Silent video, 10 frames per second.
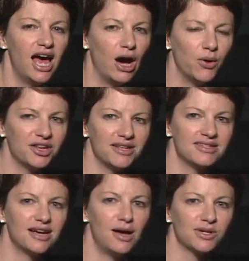I want to let
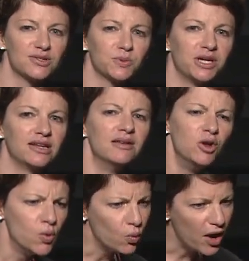Tom explain
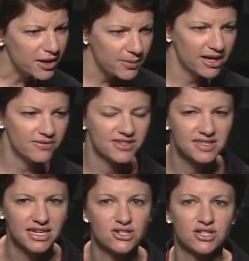one
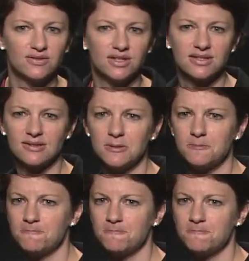manifestation of this.